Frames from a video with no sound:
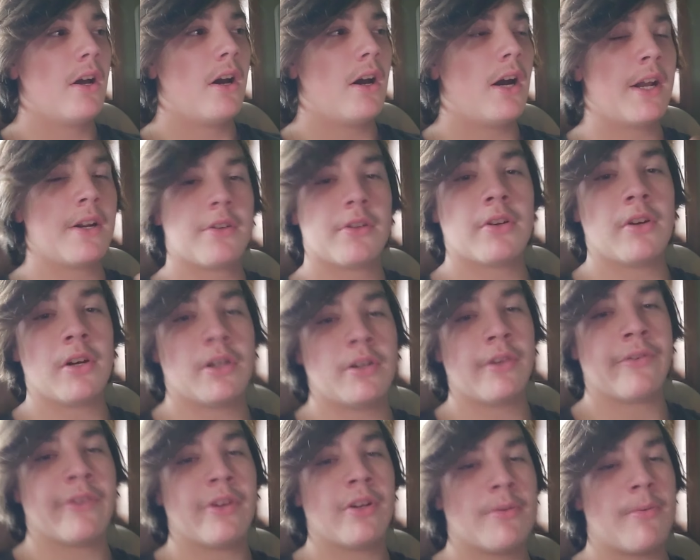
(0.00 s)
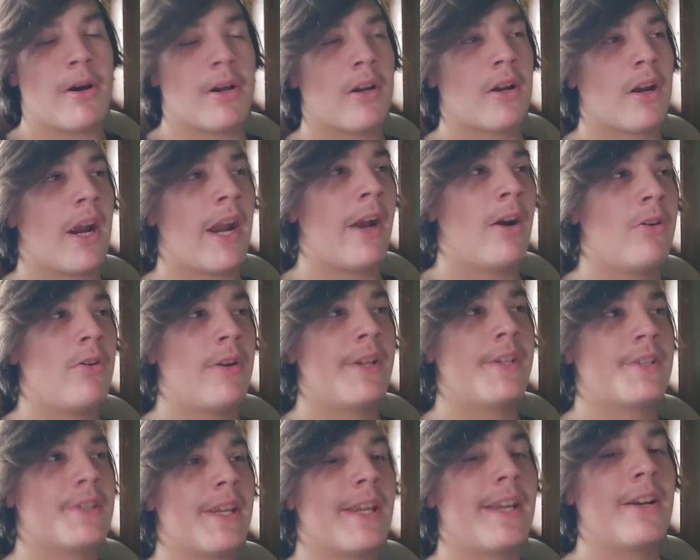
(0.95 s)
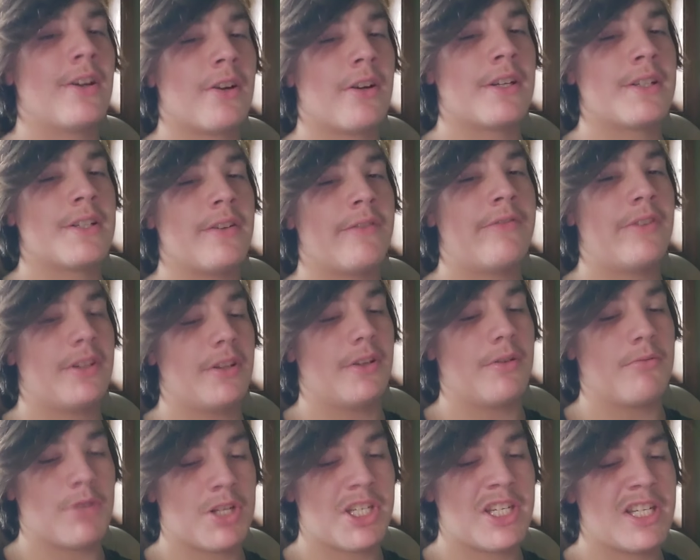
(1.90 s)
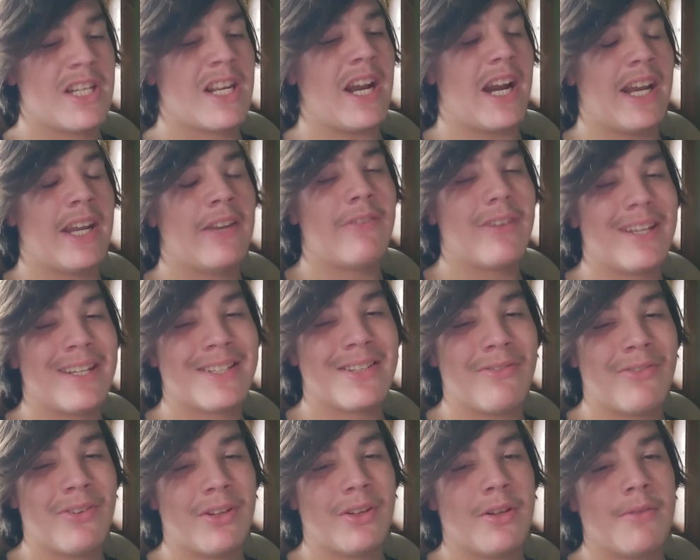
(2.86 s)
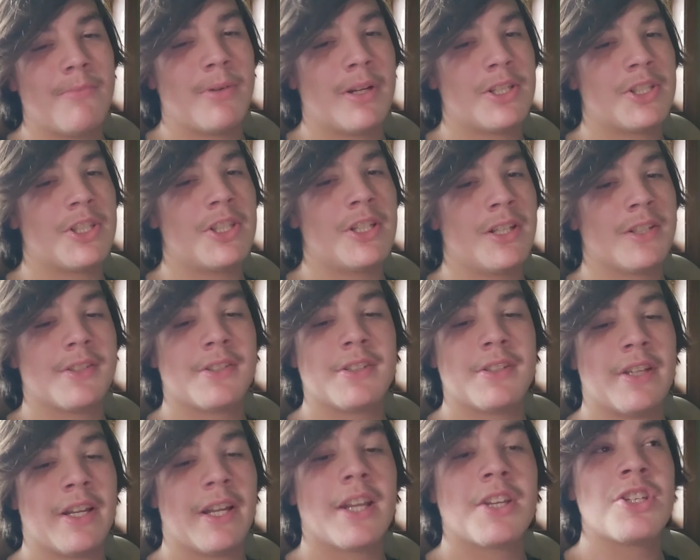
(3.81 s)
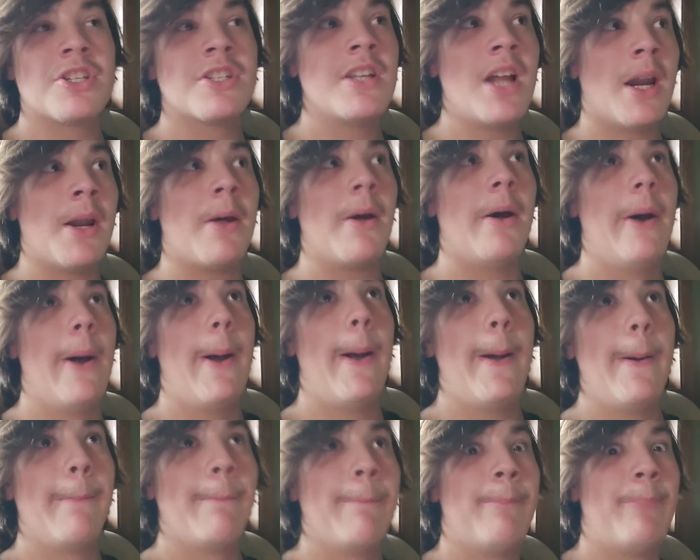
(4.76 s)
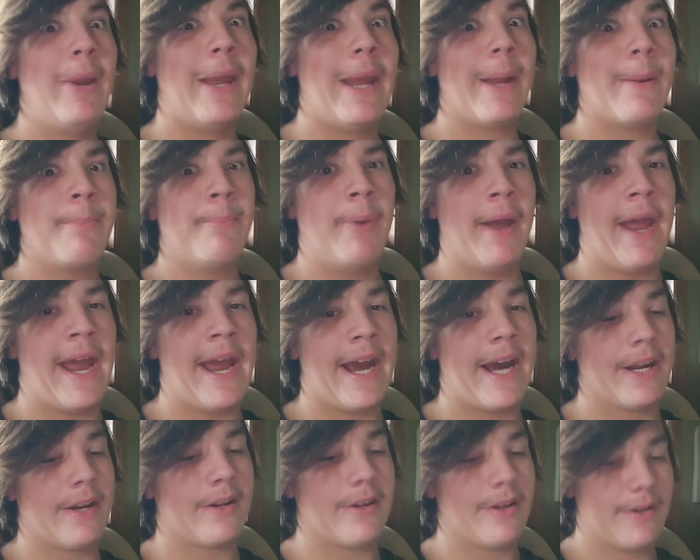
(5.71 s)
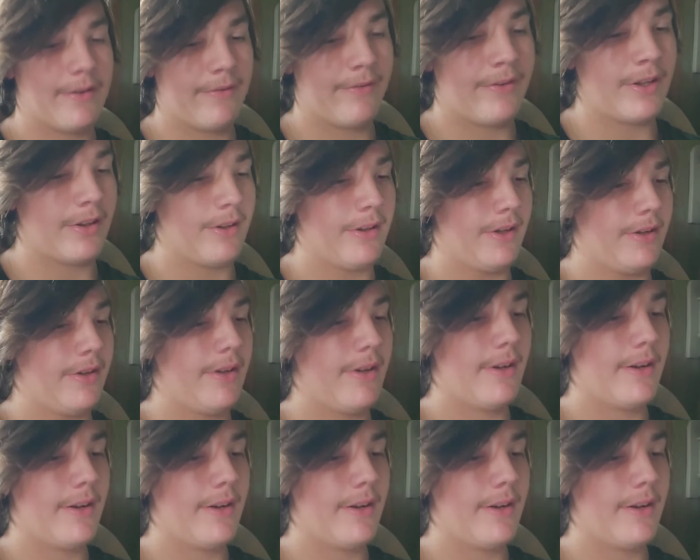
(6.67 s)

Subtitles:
I don't know how I feel about her. I always see her as a villain, which she kind of is a villain, but she doesn't like. She's not a big bad villain.